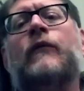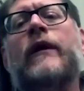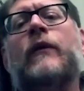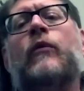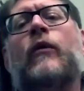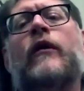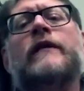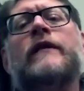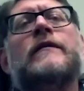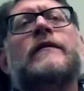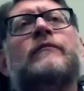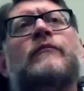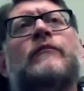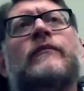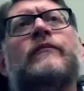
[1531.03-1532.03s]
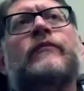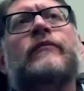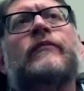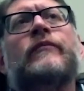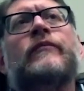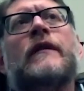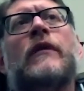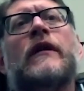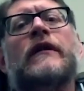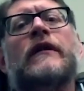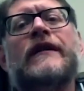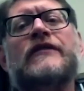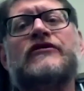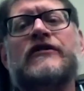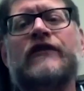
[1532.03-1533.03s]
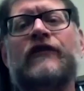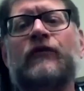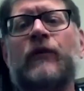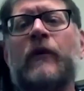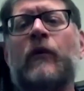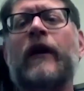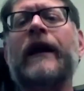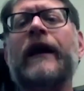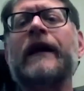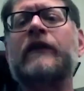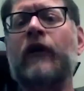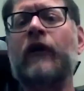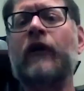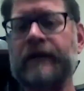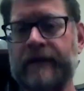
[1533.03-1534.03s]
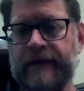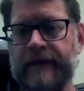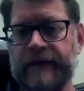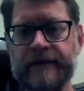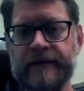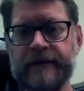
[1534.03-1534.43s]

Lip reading: We weren't malicious, we were ignorant.